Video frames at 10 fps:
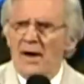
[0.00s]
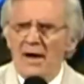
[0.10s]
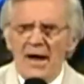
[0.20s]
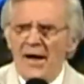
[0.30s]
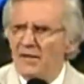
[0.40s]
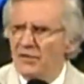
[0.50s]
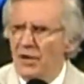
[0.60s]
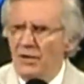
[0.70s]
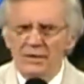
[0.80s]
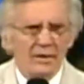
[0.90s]
my eyes
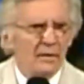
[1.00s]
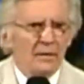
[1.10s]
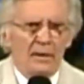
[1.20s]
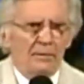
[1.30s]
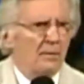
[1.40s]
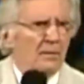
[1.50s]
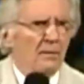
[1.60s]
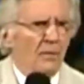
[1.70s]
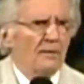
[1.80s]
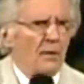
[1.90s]
on, on
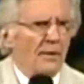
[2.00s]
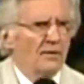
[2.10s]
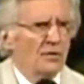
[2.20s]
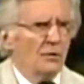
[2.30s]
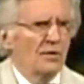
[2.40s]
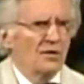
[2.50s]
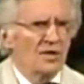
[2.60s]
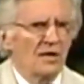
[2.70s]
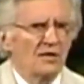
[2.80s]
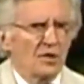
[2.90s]
what God is doing to
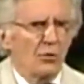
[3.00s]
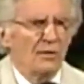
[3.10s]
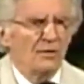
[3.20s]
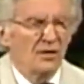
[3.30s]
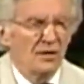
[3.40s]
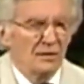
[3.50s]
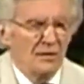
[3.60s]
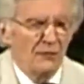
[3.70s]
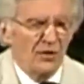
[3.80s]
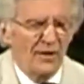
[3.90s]
say it's so
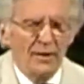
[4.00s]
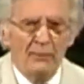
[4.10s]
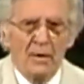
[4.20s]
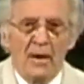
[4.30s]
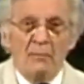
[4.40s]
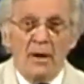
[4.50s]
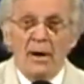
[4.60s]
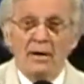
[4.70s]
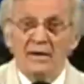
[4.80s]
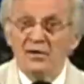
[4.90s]
insignificant.
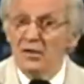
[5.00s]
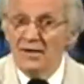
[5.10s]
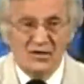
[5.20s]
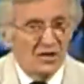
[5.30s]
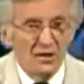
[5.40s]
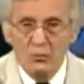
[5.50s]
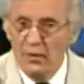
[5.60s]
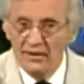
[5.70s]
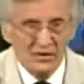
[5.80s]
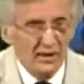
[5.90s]
America has not sinned
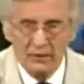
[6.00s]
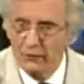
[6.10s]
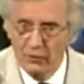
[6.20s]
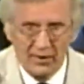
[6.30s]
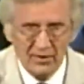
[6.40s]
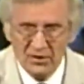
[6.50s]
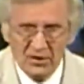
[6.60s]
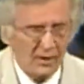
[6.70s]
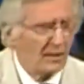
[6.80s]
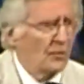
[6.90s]
away its day of
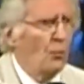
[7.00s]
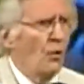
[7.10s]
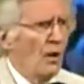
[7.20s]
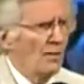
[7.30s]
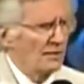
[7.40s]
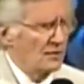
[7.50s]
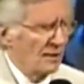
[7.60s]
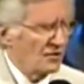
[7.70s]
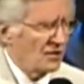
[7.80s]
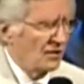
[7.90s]
grace. The world has
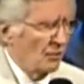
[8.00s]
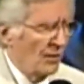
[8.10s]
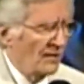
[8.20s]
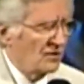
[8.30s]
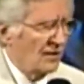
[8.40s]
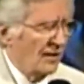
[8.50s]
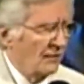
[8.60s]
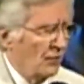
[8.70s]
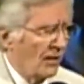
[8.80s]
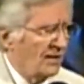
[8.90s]
not sinned away its day
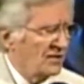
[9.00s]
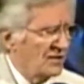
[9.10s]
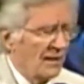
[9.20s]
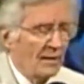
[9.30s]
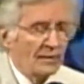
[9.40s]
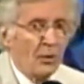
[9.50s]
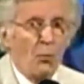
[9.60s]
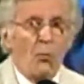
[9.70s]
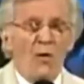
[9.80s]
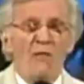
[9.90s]
of grace. The
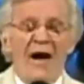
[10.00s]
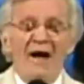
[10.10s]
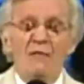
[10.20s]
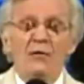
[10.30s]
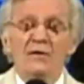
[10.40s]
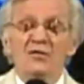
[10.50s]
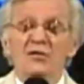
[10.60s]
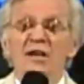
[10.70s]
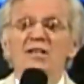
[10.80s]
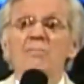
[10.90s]
revival is
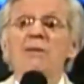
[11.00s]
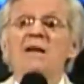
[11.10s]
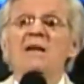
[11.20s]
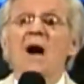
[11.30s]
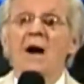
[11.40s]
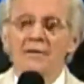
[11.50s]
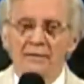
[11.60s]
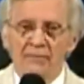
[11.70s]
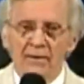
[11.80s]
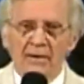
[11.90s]
just
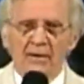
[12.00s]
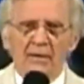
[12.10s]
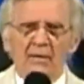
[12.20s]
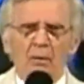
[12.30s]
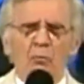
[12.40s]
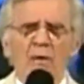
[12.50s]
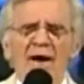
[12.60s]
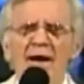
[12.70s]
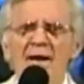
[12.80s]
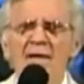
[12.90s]
begun. The
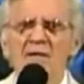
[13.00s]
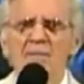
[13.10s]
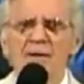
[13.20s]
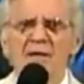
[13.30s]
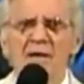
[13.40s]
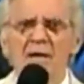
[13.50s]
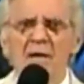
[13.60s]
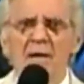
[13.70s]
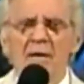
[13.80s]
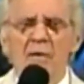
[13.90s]
rain is
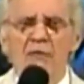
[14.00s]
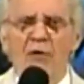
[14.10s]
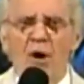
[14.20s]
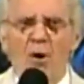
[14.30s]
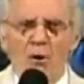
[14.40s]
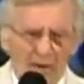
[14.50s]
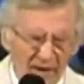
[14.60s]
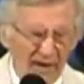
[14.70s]
beginning to fall.